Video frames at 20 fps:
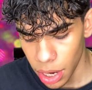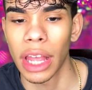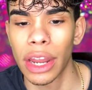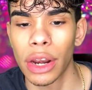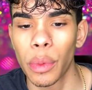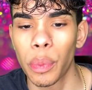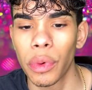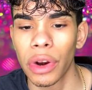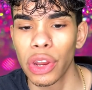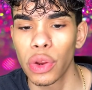Light
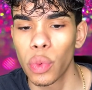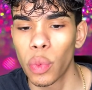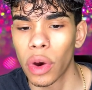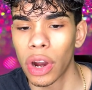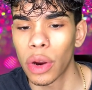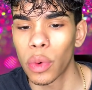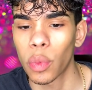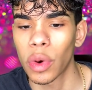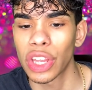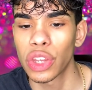up where you
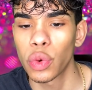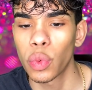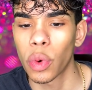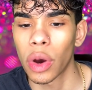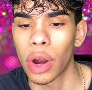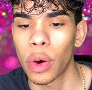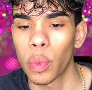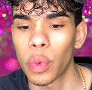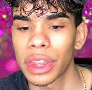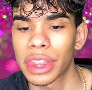want, when you
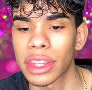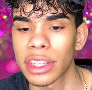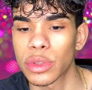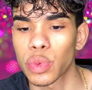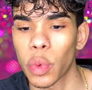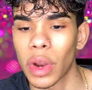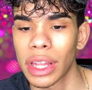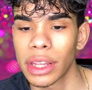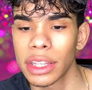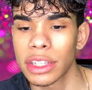want, with
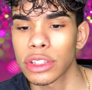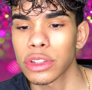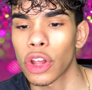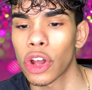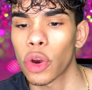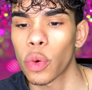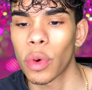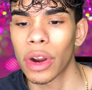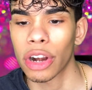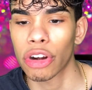this weightless
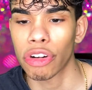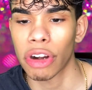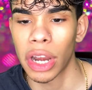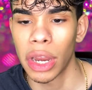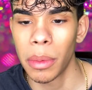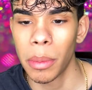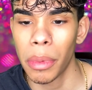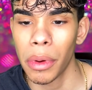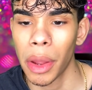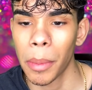longwear
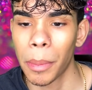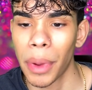cream